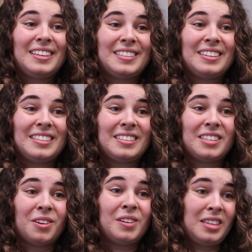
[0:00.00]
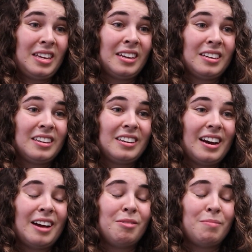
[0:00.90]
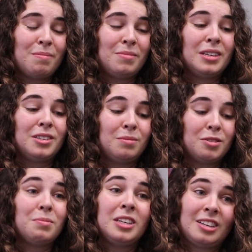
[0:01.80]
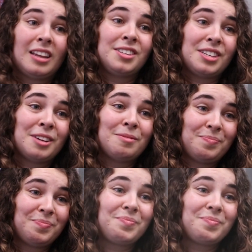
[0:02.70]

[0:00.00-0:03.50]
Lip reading: So this is the only thing I remember in terms of being challenging.